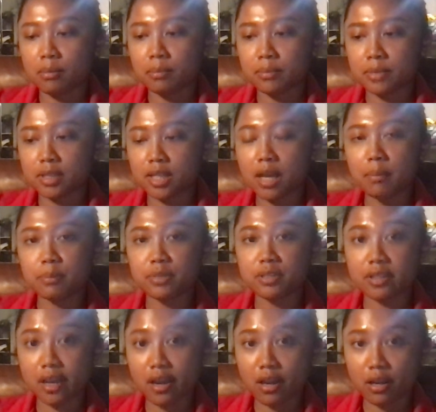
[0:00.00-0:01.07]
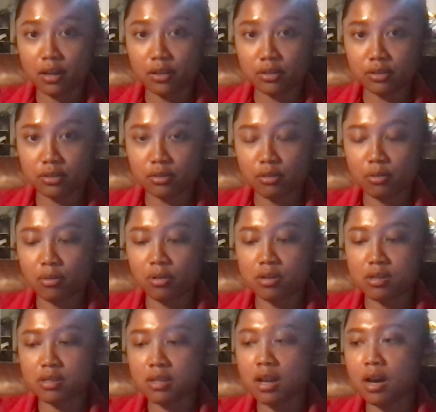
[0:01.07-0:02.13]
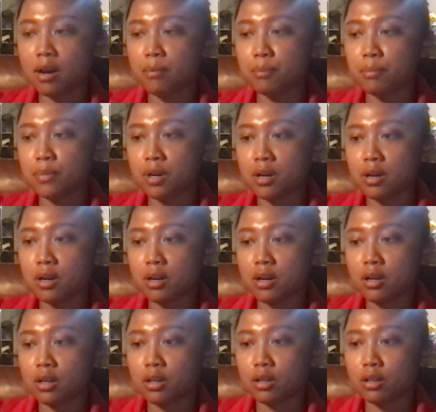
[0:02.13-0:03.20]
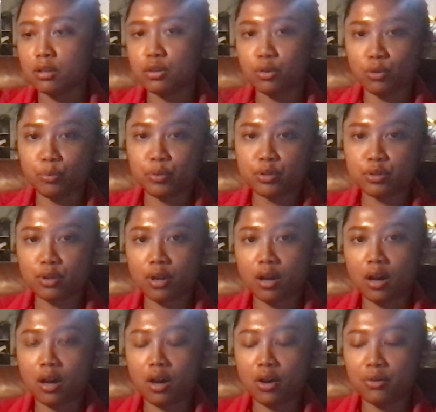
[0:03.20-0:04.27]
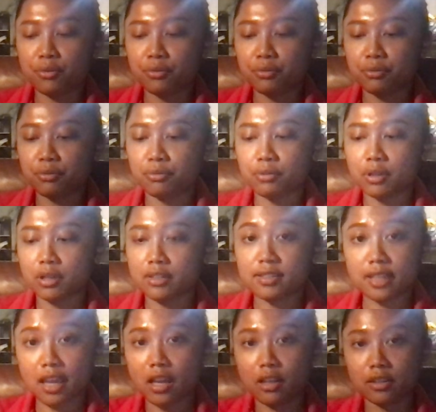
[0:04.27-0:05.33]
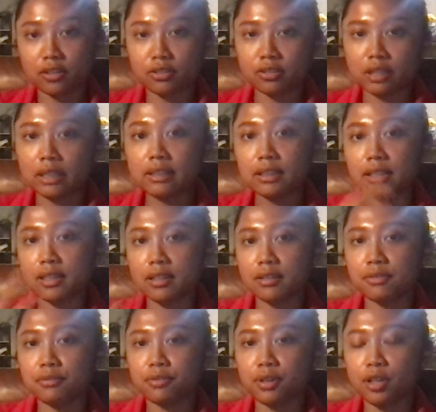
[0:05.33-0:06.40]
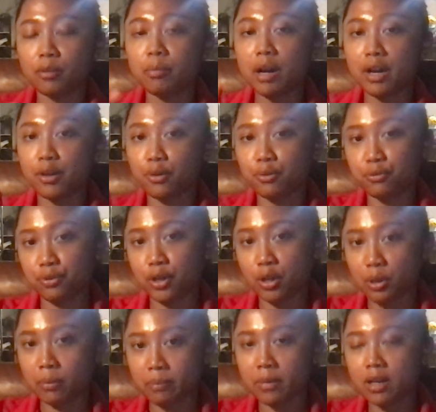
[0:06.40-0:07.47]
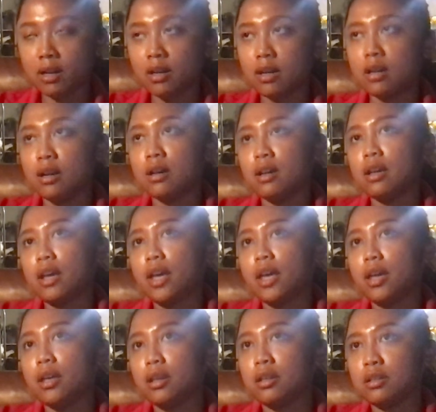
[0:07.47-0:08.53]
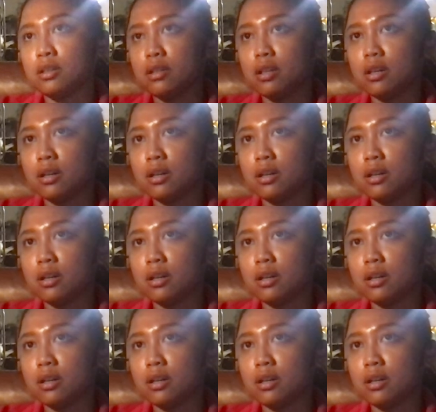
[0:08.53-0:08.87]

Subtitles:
some cells or some groups of cells leave the biofilm, and